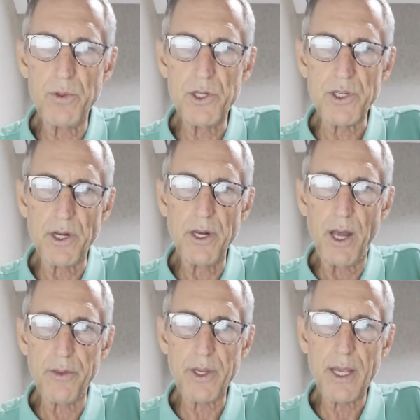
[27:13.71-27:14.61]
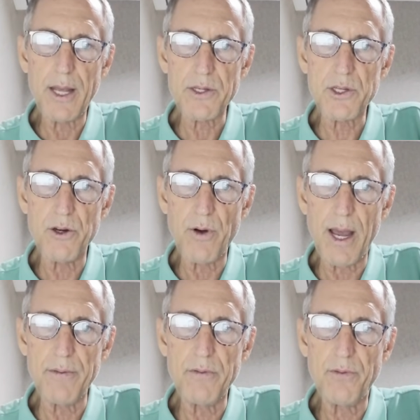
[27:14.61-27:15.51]
which is another constant
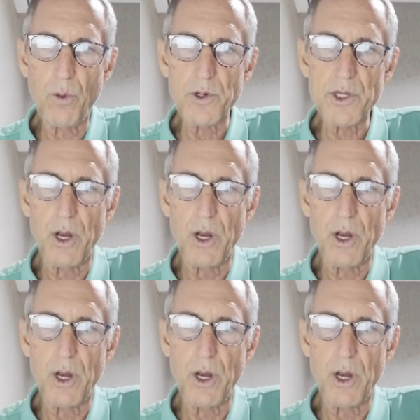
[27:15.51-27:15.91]
driving force